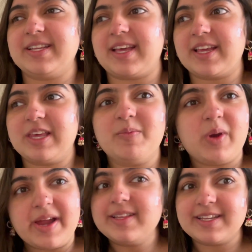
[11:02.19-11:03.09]
that I keep
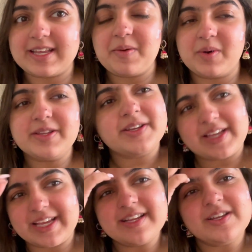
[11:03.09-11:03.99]
wearing the same ones, so I was
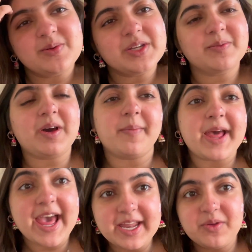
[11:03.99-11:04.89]
like, you need to switch them up.
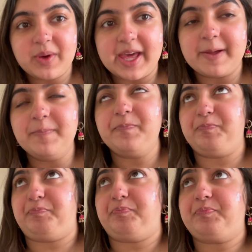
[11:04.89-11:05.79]
Anyway,
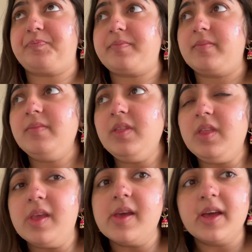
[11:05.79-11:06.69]

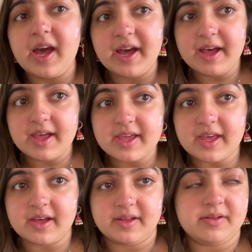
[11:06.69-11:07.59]
I
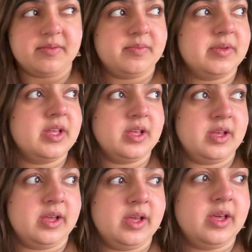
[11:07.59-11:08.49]

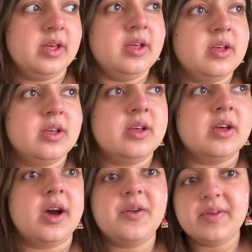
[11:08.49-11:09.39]

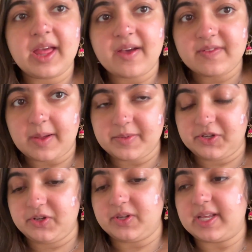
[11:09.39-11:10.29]
don't really have that much
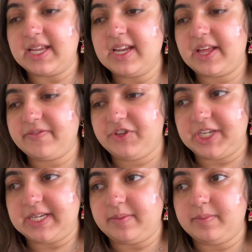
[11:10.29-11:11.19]
to say. I didn't have
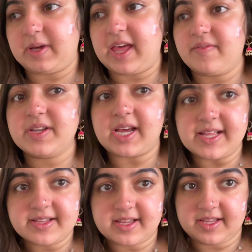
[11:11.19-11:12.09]
gym, but I have a
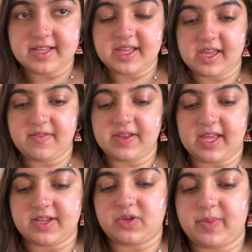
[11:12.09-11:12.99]
dance class in the
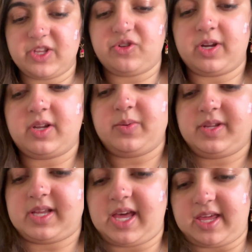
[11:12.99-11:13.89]
evening, so my instructor
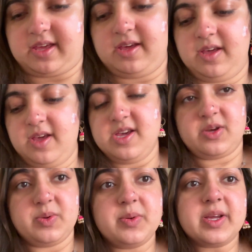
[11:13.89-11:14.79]
was like,
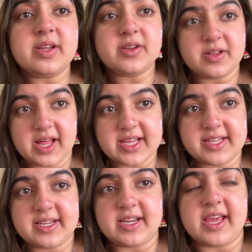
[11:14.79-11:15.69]
we were gonna do
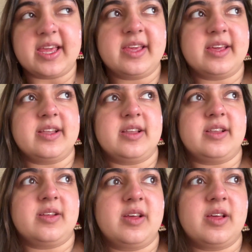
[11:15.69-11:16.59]
legs today, and